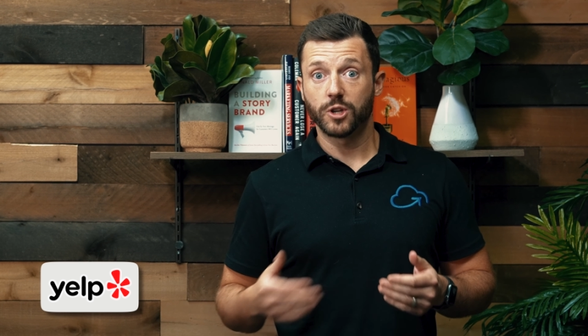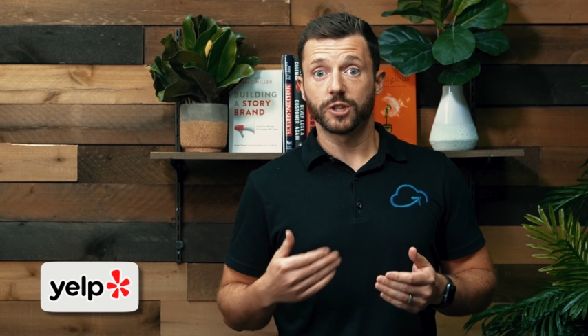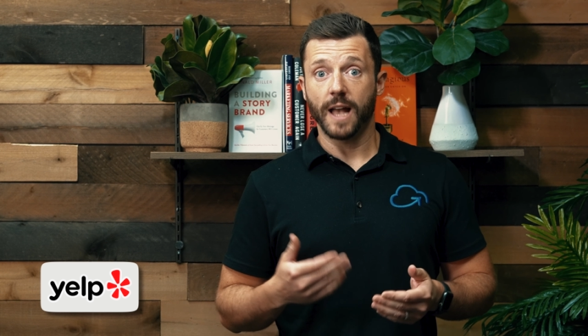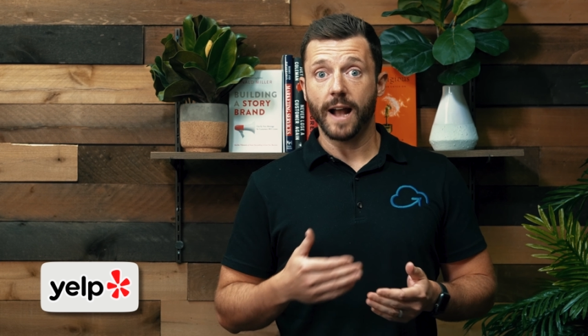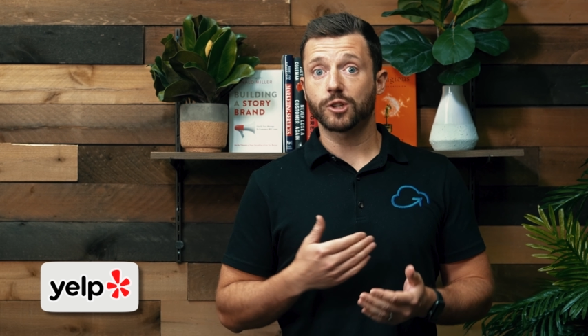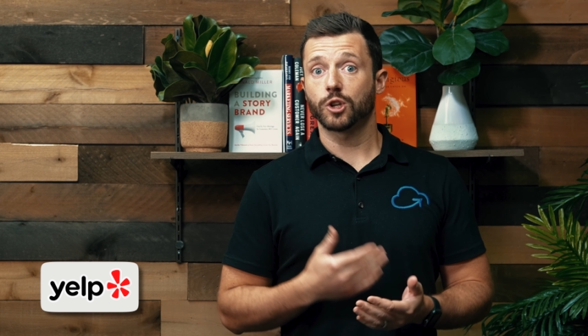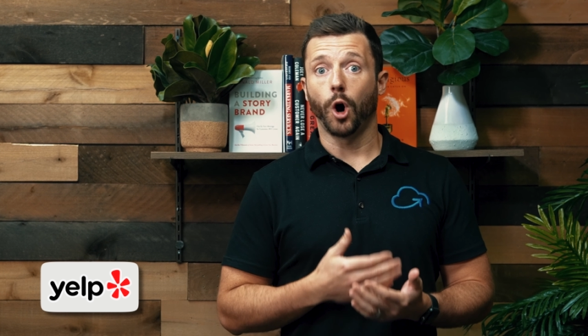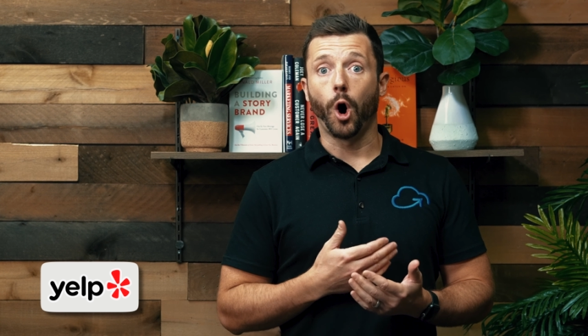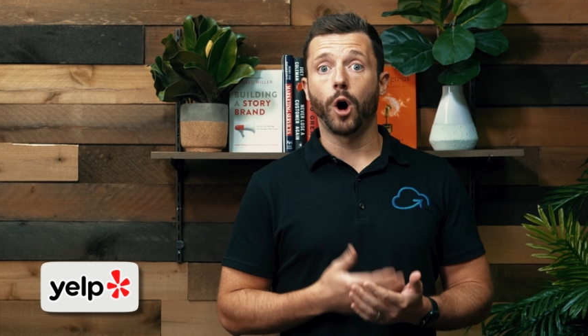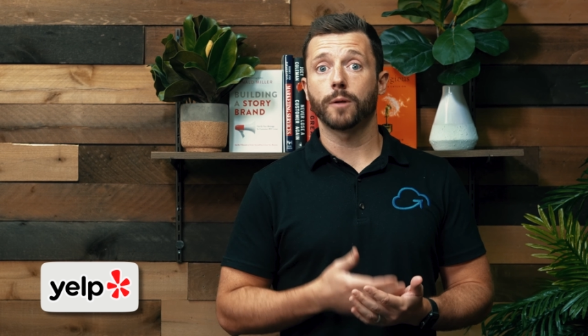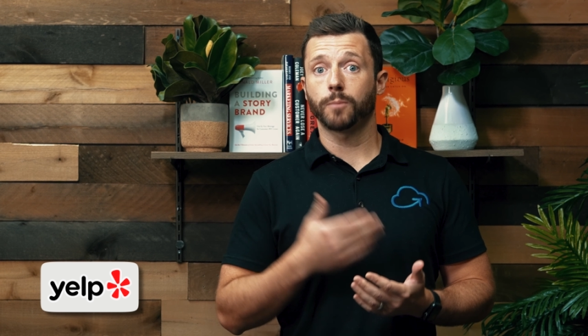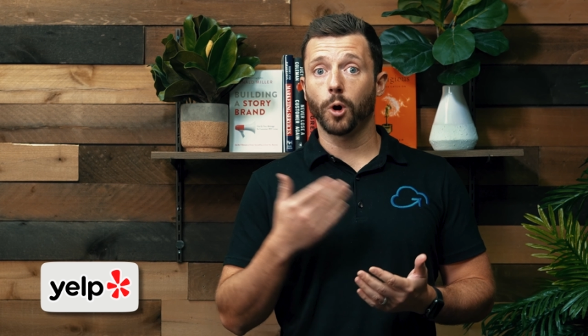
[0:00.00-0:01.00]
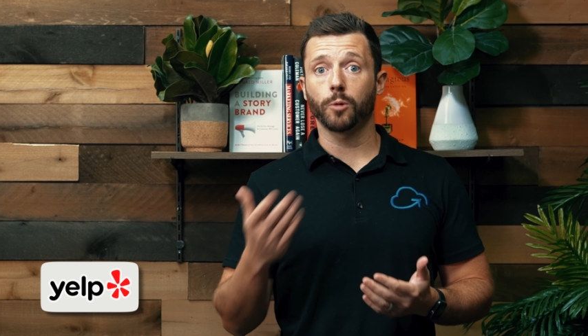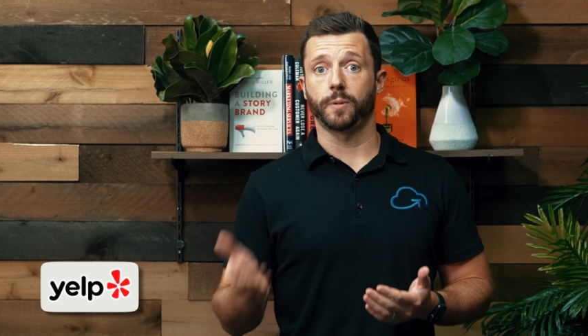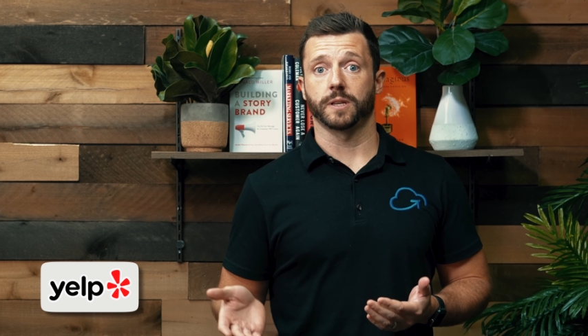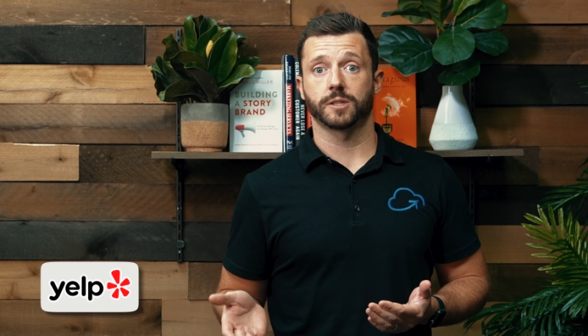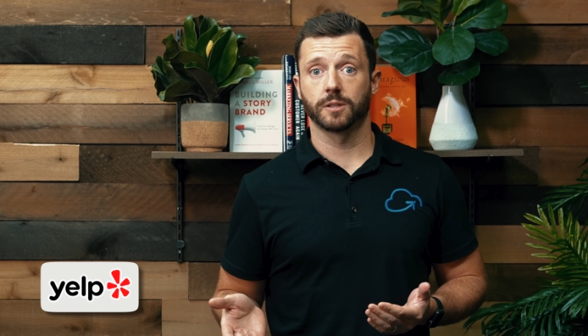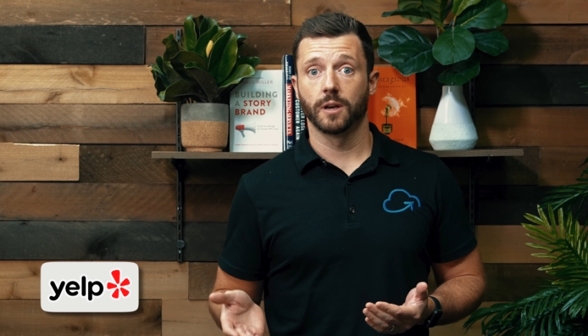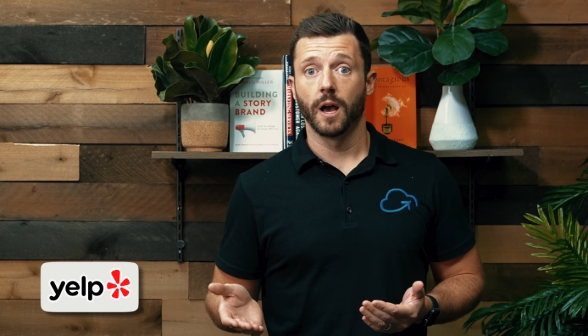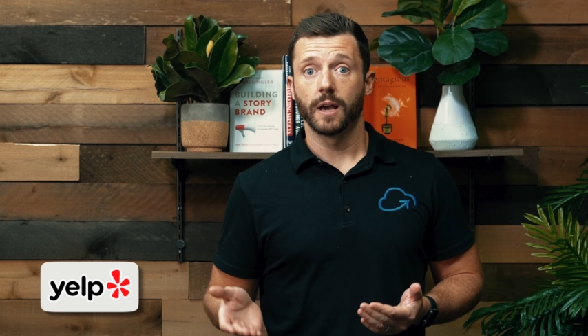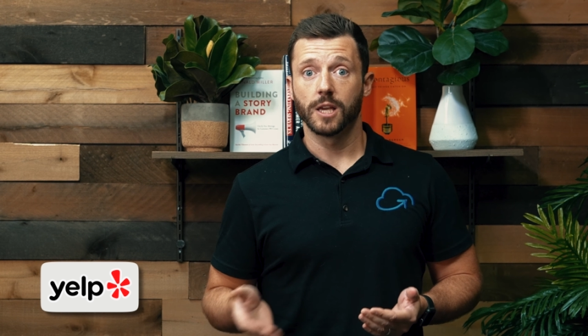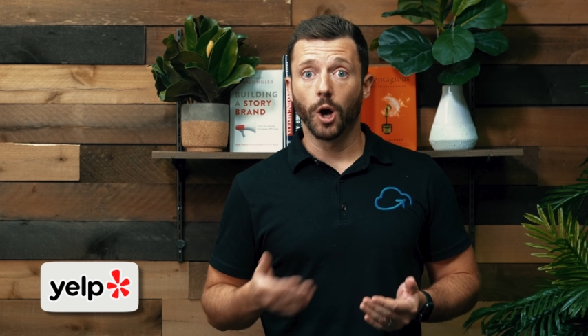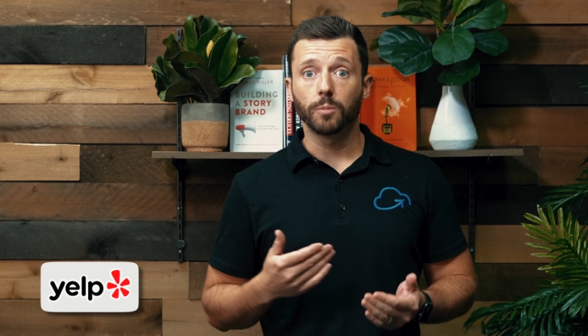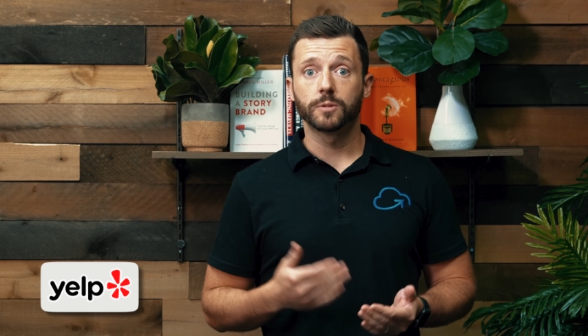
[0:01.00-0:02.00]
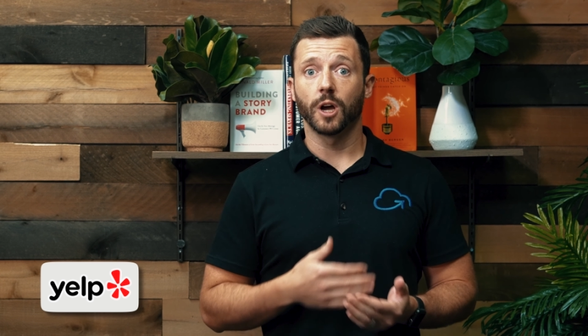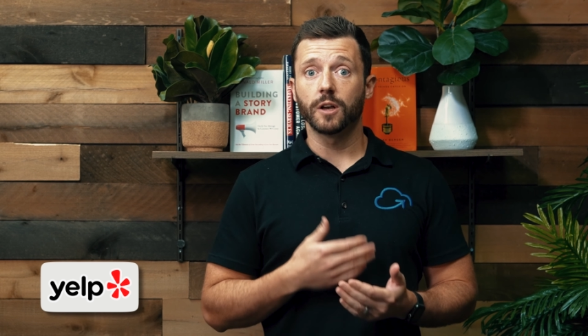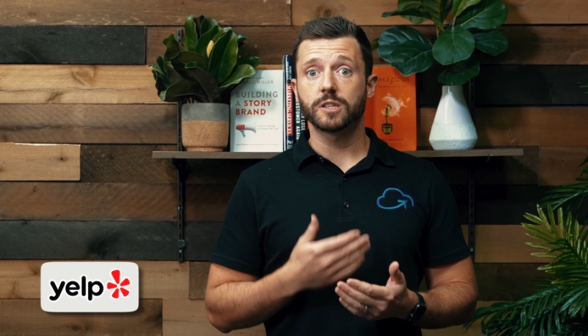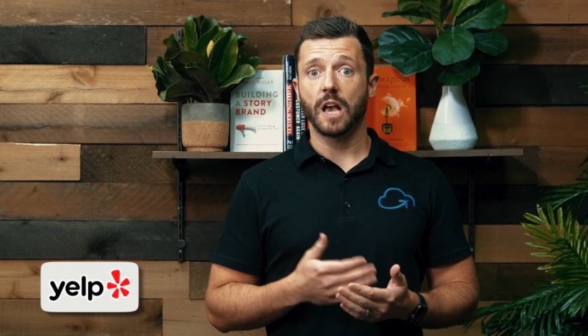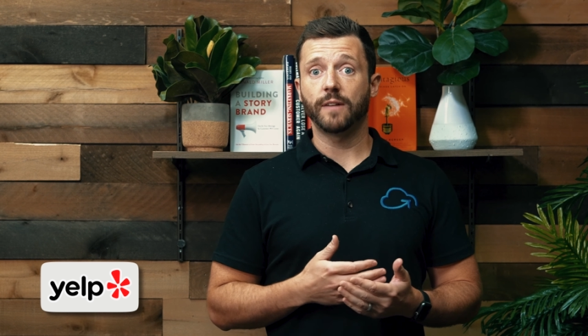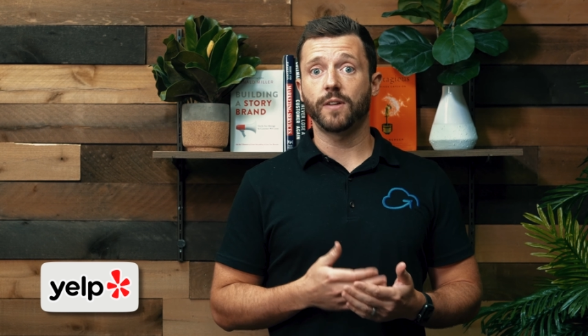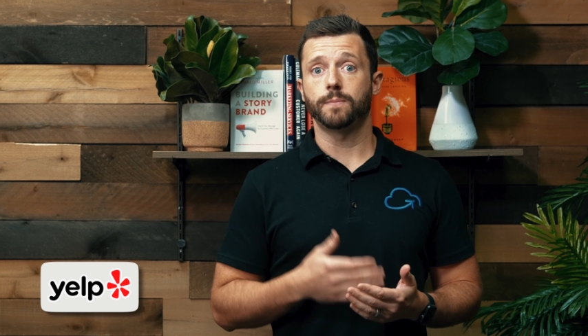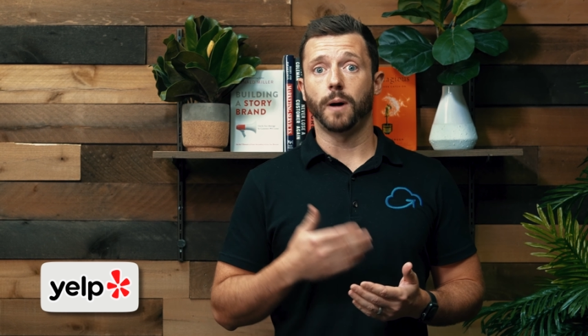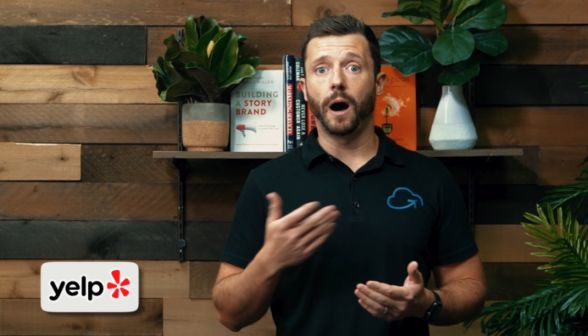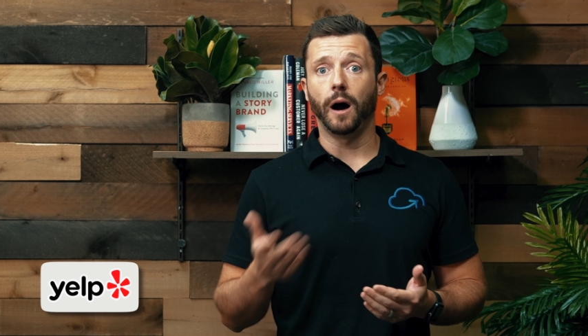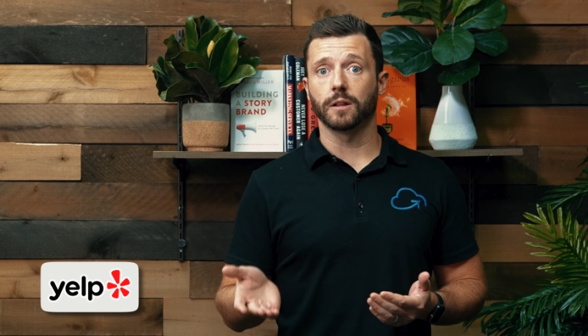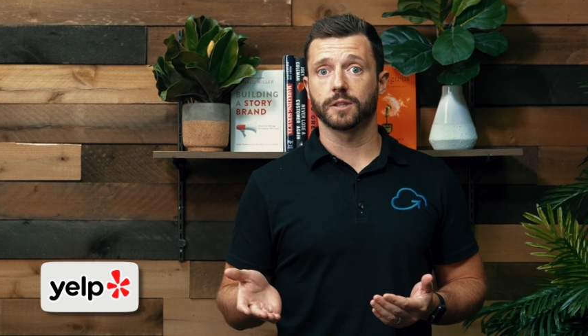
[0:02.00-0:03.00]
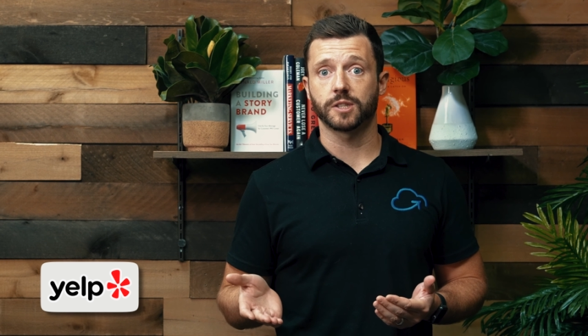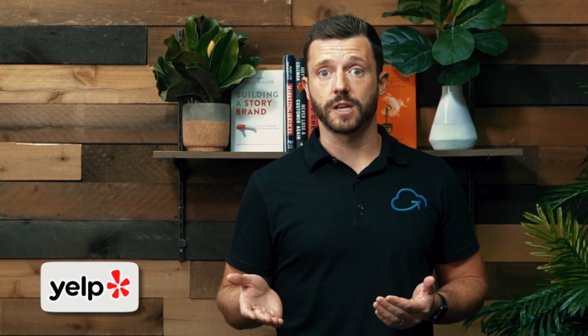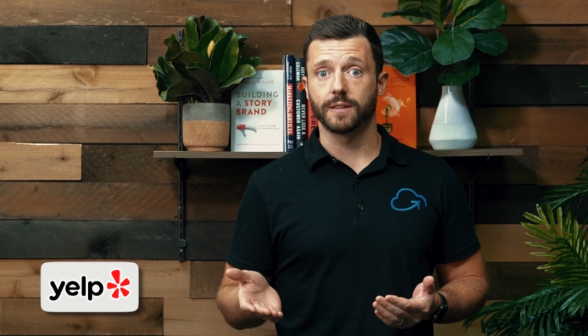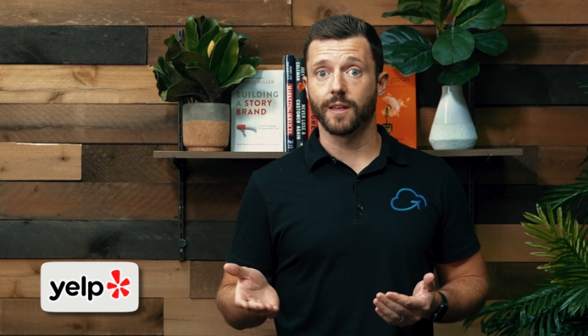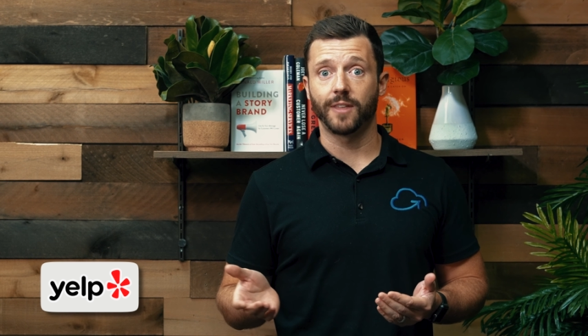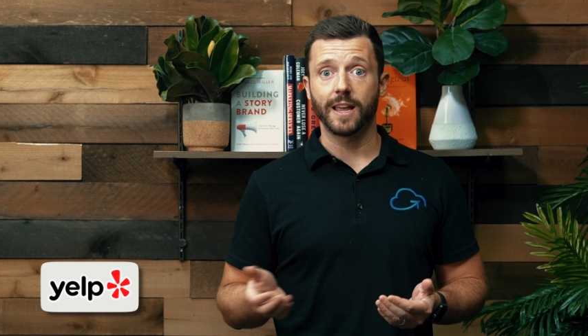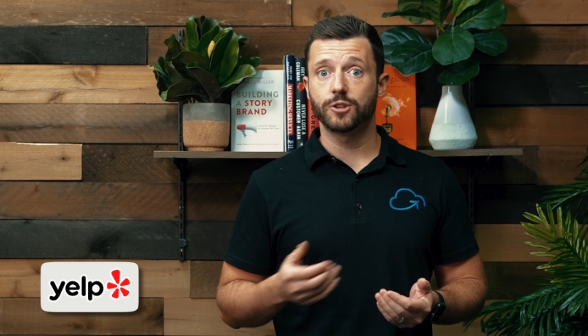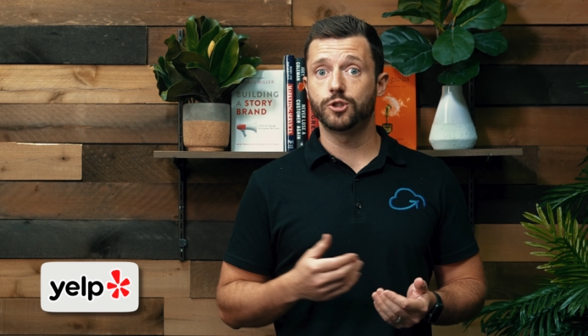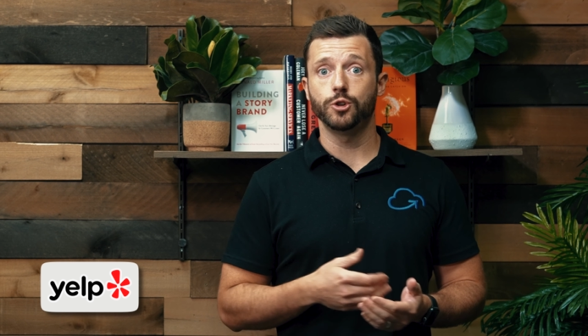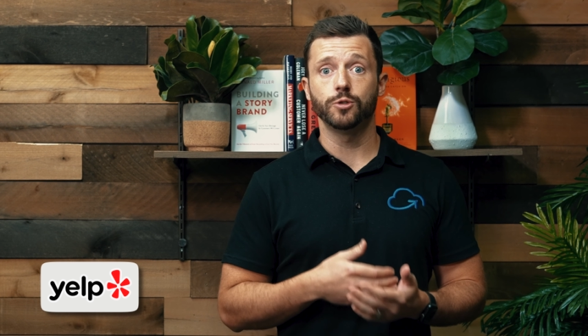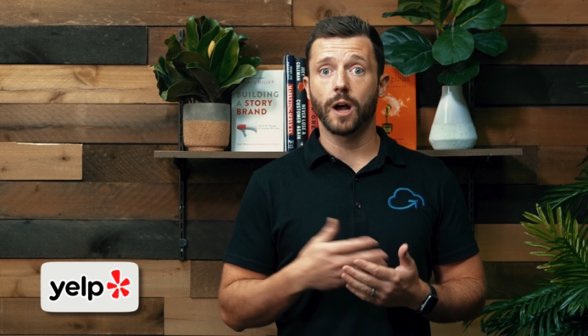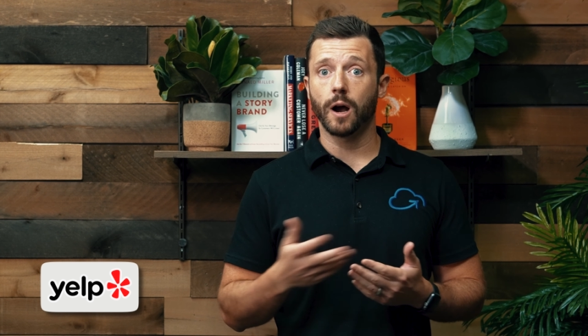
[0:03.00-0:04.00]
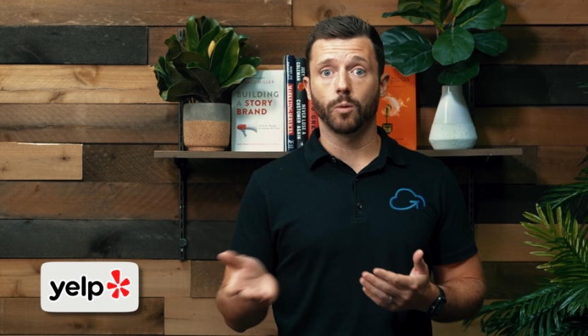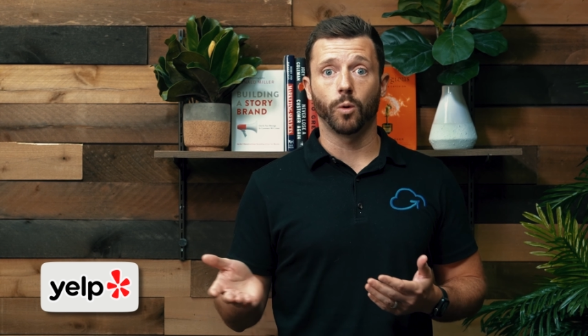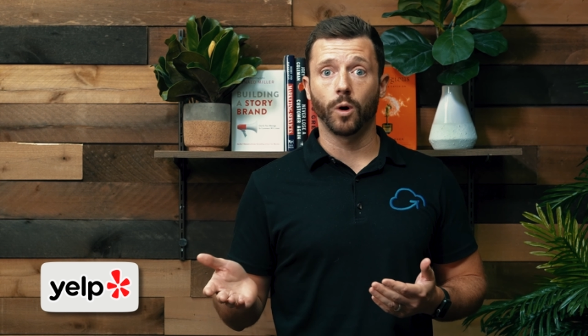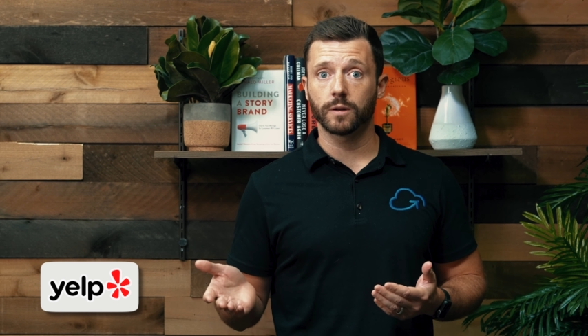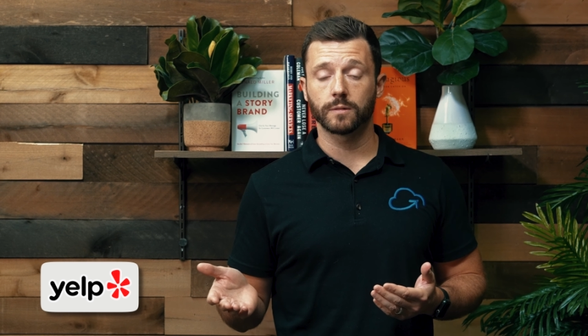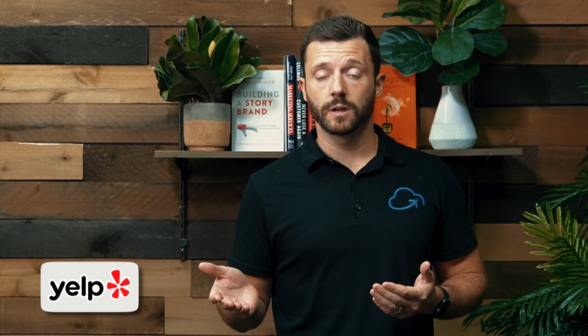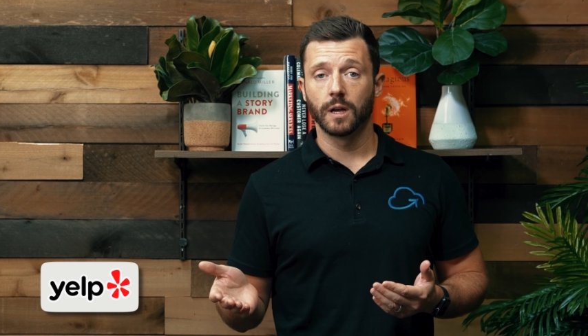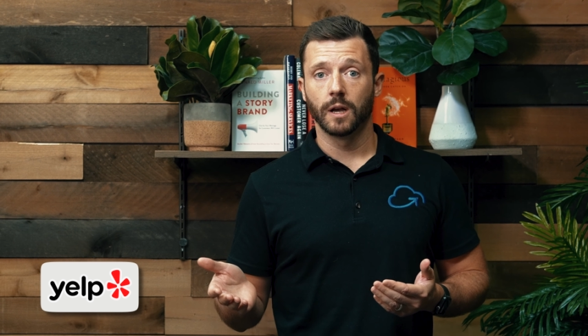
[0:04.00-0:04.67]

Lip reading: is actually on purpose. Yelp does have a policy that they do not want